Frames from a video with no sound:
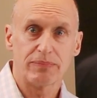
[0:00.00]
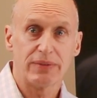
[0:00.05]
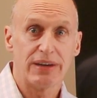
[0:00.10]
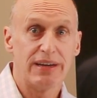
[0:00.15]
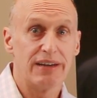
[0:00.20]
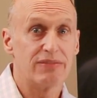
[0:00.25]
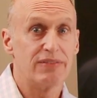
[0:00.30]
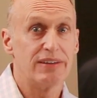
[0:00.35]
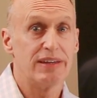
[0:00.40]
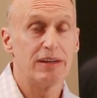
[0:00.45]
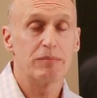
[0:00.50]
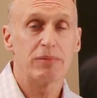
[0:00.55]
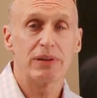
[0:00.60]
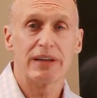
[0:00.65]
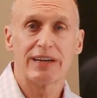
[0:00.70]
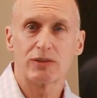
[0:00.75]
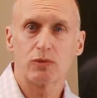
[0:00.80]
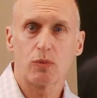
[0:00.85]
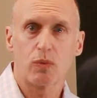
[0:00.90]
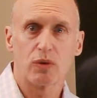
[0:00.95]
And if the
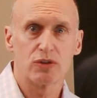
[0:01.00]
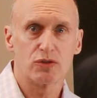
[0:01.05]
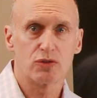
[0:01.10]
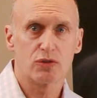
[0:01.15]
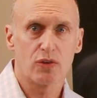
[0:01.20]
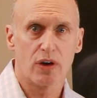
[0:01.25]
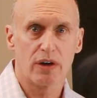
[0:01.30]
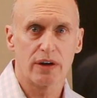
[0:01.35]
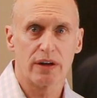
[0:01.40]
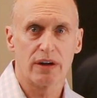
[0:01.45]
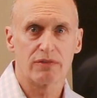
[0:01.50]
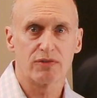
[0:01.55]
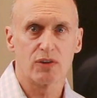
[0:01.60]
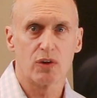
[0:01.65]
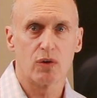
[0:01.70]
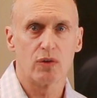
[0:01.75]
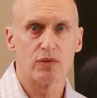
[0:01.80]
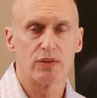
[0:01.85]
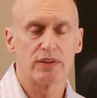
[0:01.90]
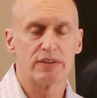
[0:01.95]
implants weren't strong enough to
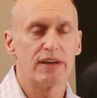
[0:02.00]
hold the